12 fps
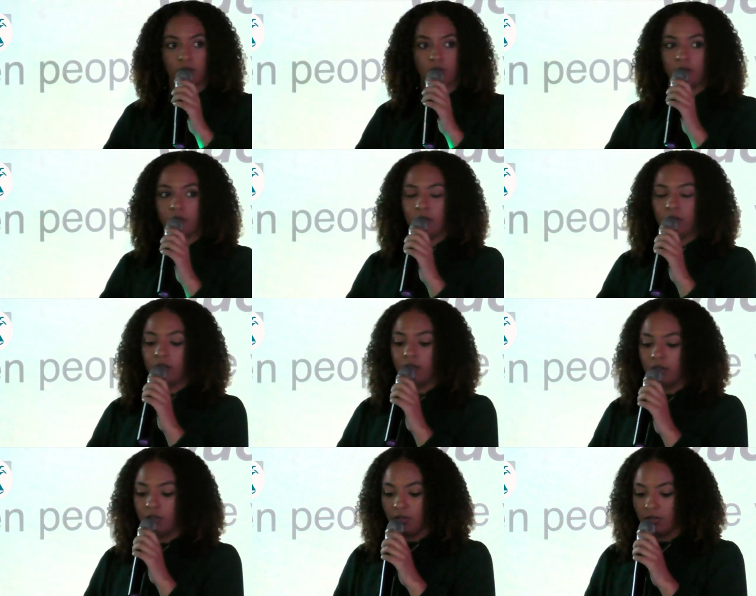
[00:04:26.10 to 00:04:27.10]

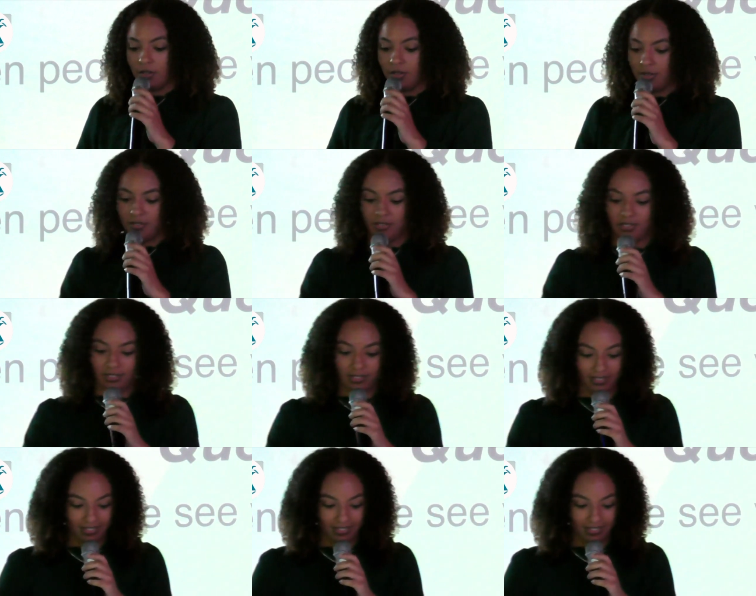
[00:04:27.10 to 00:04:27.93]
(no one is talking)